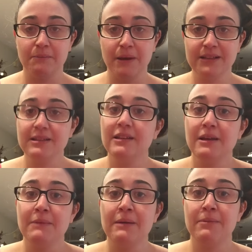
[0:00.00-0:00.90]
basically
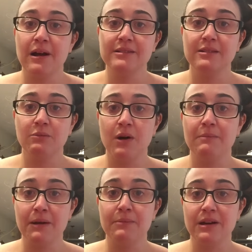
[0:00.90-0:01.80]
my breasts and what
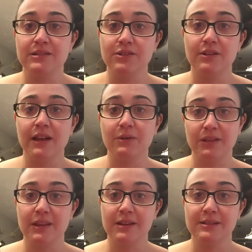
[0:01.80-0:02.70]
my breasts look like
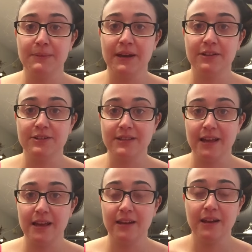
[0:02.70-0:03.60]
with the expanders
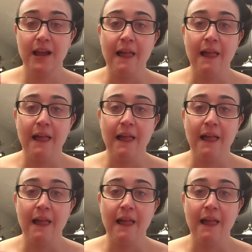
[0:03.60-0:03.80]
in.